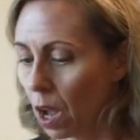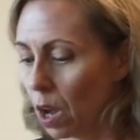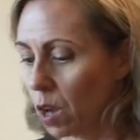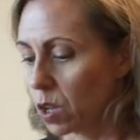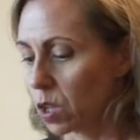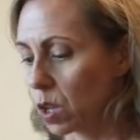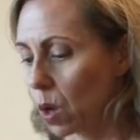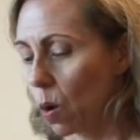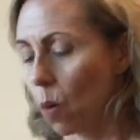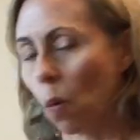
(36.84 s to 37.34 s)

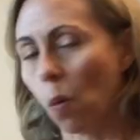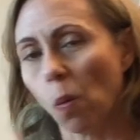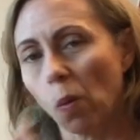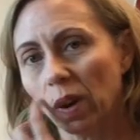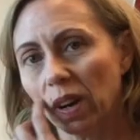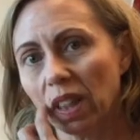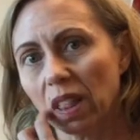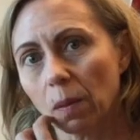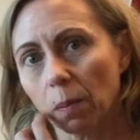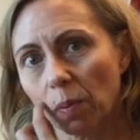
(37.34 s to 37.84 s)
So
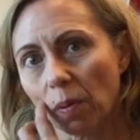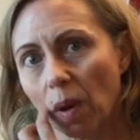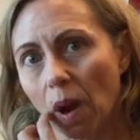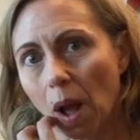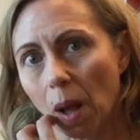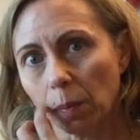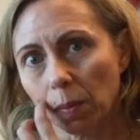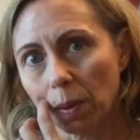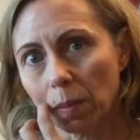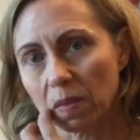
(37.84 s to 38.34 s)
one of the
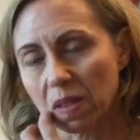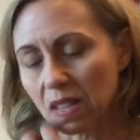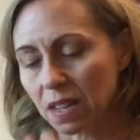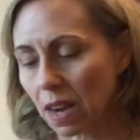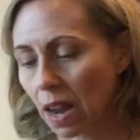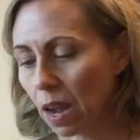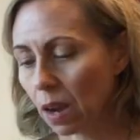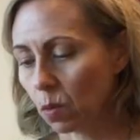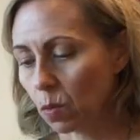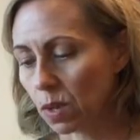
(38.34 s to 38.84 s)
problems that
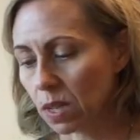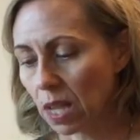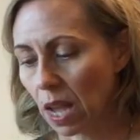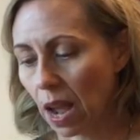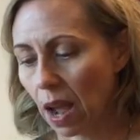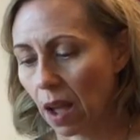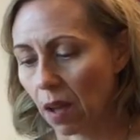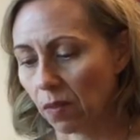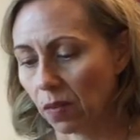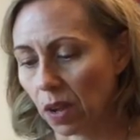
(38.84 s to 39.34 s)
I was
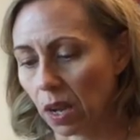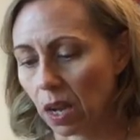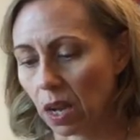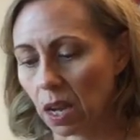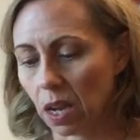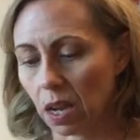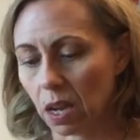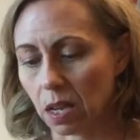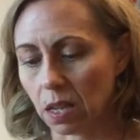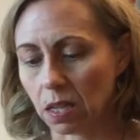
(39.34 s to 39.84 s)
having
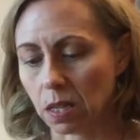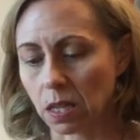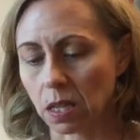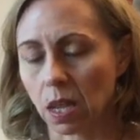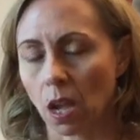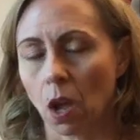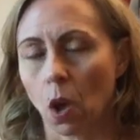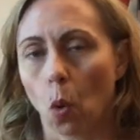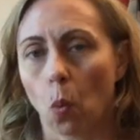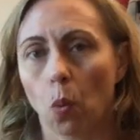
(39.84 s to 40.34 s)
is
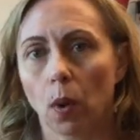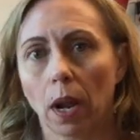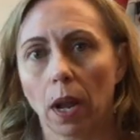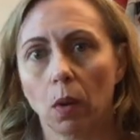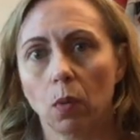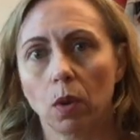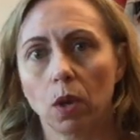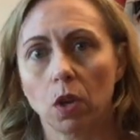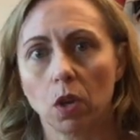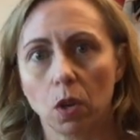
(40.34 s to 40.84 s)
when I
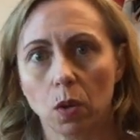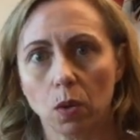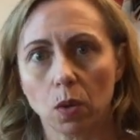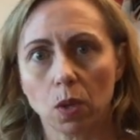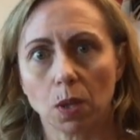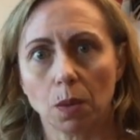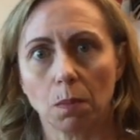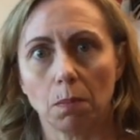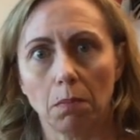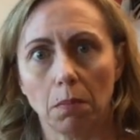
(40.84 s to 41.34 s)
would
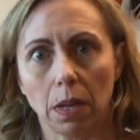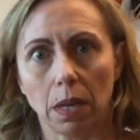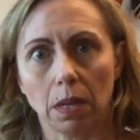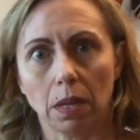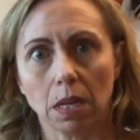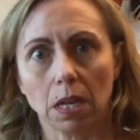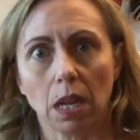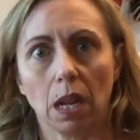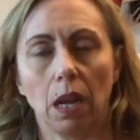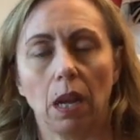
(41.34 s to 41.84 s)
use
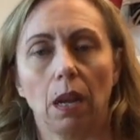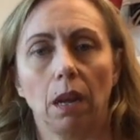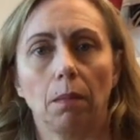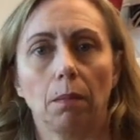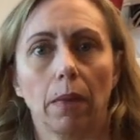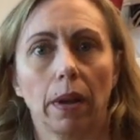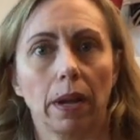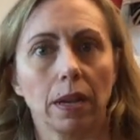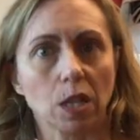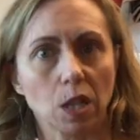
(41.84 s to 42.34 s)
mint in
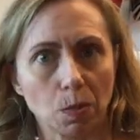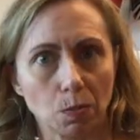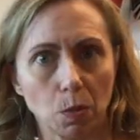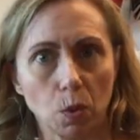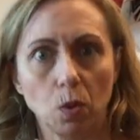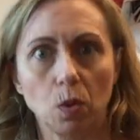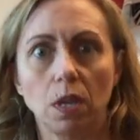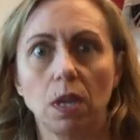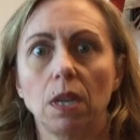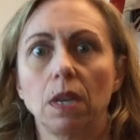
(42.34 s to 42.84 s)
my
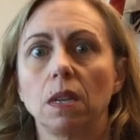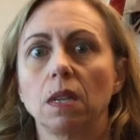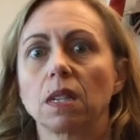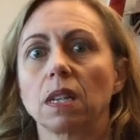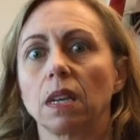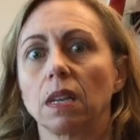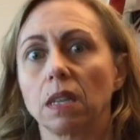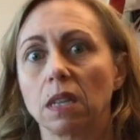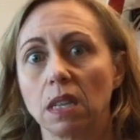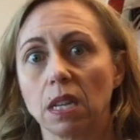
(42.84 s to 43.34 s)
smoothies
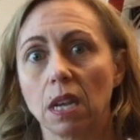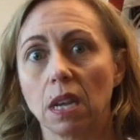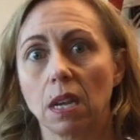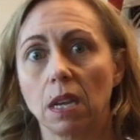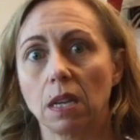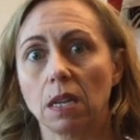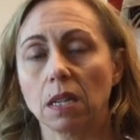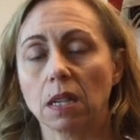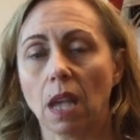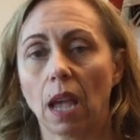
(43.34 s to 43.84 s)
and
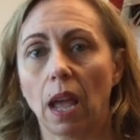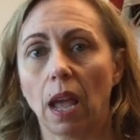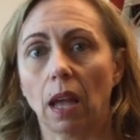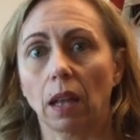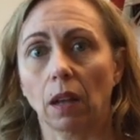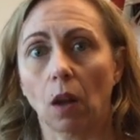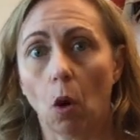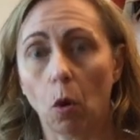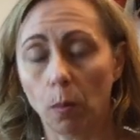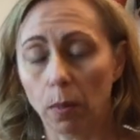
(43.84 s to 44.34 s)
teas and
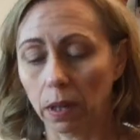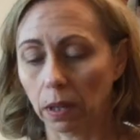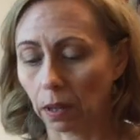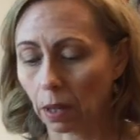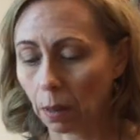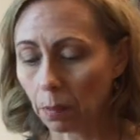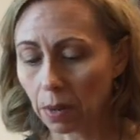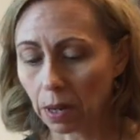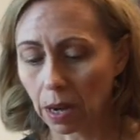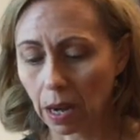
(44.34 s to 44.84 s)
homemade
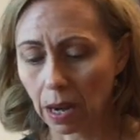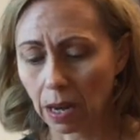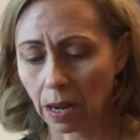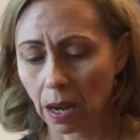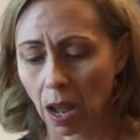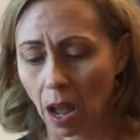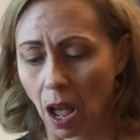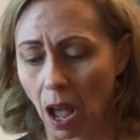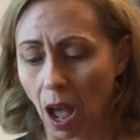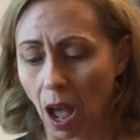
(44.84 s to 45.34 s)
lemonade,
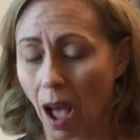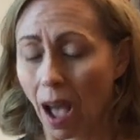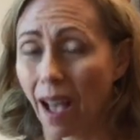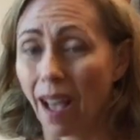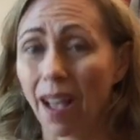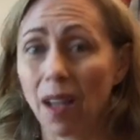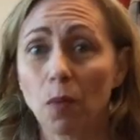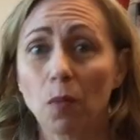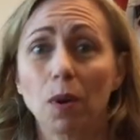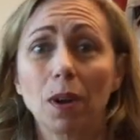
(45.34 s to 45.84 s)

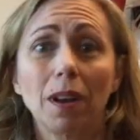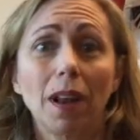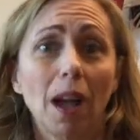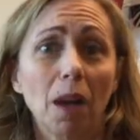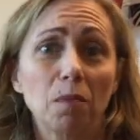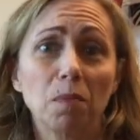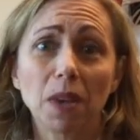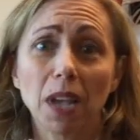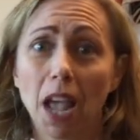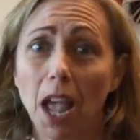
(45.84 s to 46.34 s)
I would
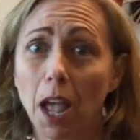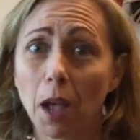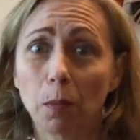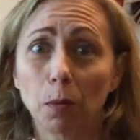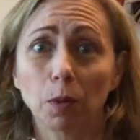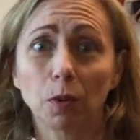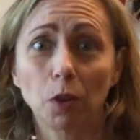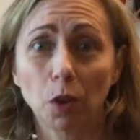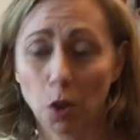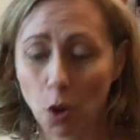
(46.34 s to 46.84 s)
not be
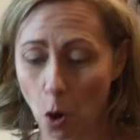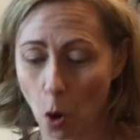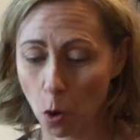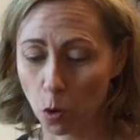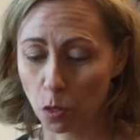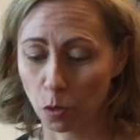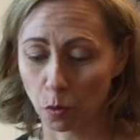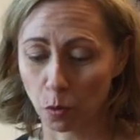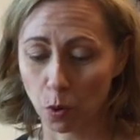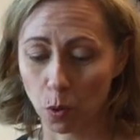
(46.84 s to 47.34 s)
able to go
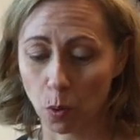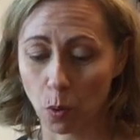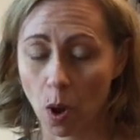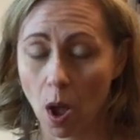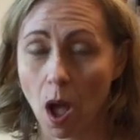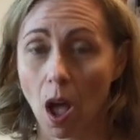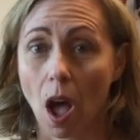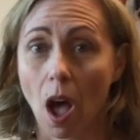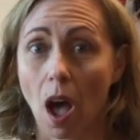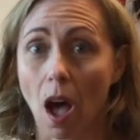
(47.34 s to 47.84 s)
through
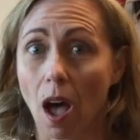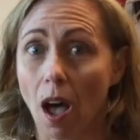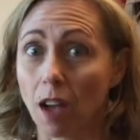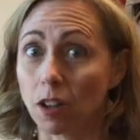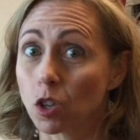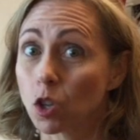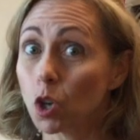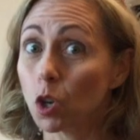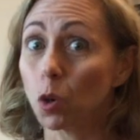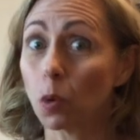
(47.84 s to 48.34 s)
a
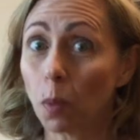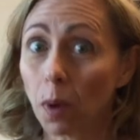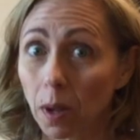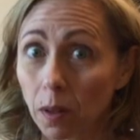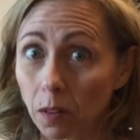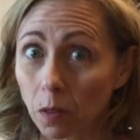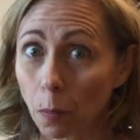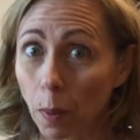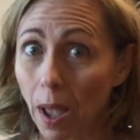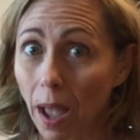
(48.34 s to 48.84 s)

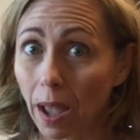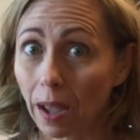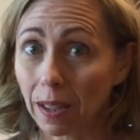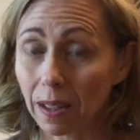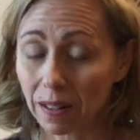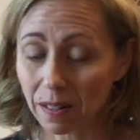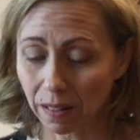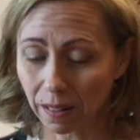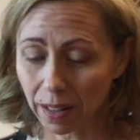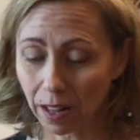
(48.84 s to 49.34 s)
2-ounce
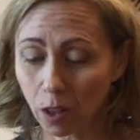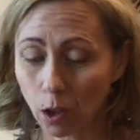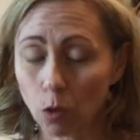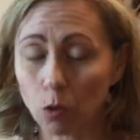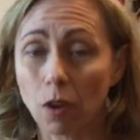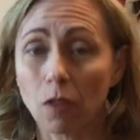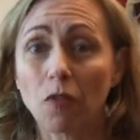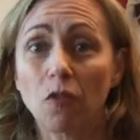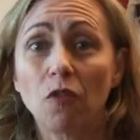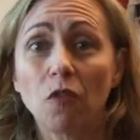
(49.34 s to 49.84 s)
package, let
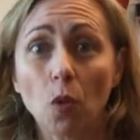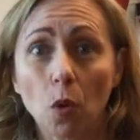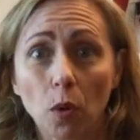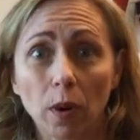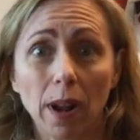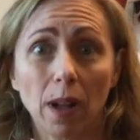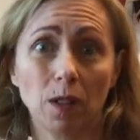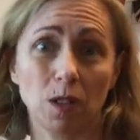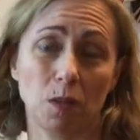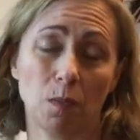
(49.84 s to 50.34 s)
alone a
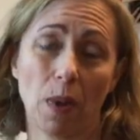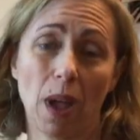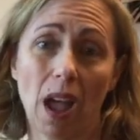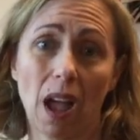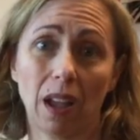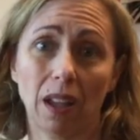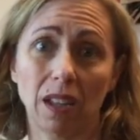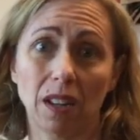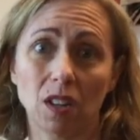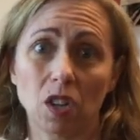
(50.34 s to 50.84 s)
4-ounce
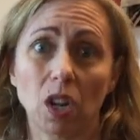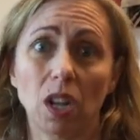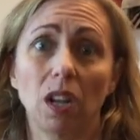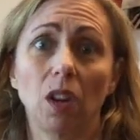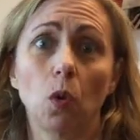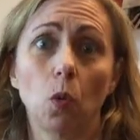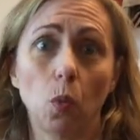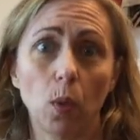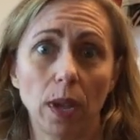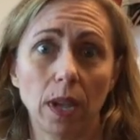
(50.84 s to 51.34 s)
package in
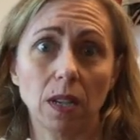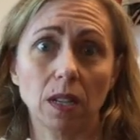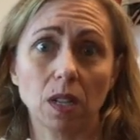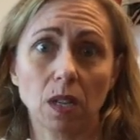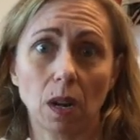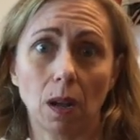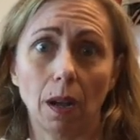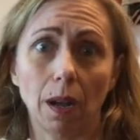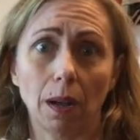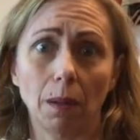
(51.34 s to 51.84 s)
a week's
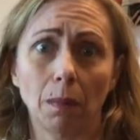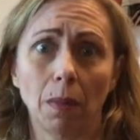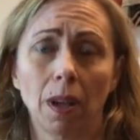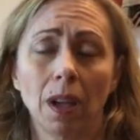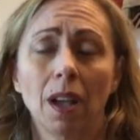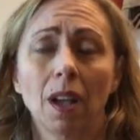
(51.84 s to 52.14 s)
time.